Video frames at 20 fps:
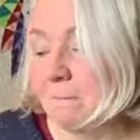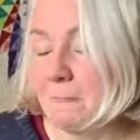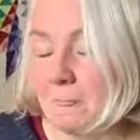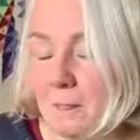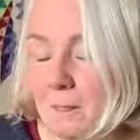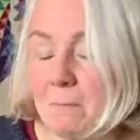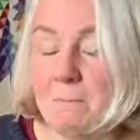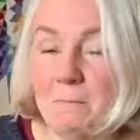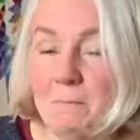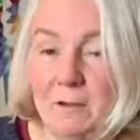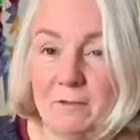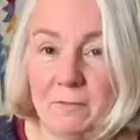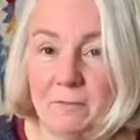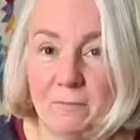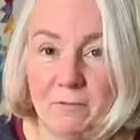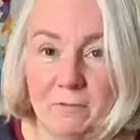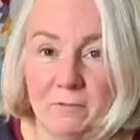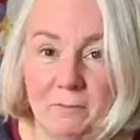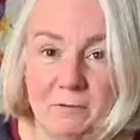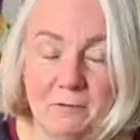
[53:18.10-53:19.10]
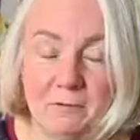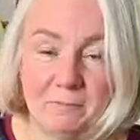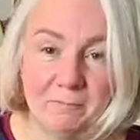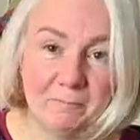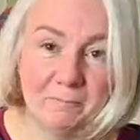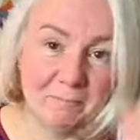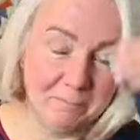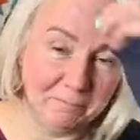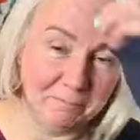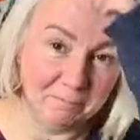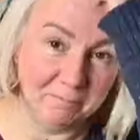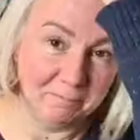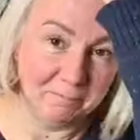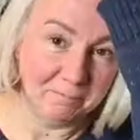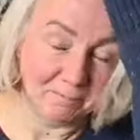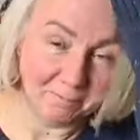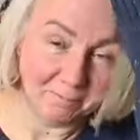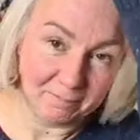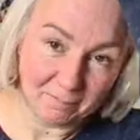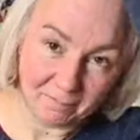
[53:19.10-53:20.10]
Geraldine says I like that wine
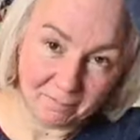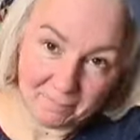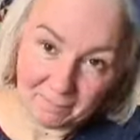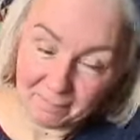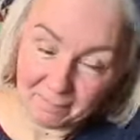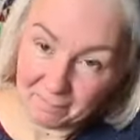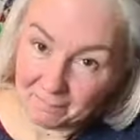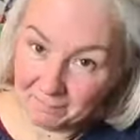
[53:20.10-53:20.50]
as well.